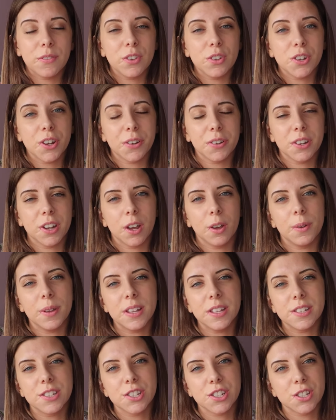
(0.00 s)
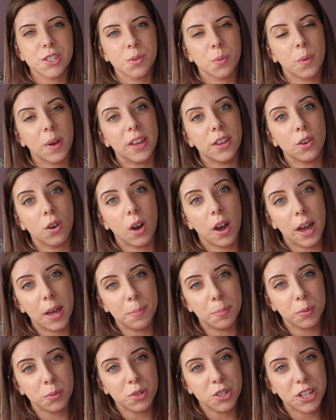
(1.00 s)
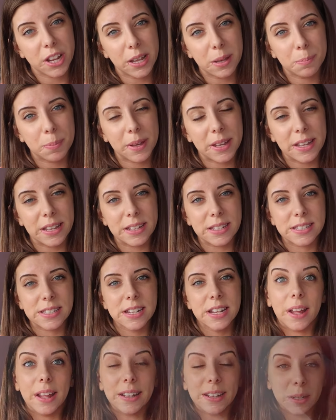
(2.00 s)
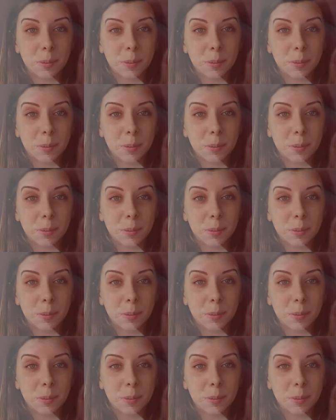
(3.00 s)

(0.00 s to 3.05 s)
if you don't know, is just where your eyeball shape is a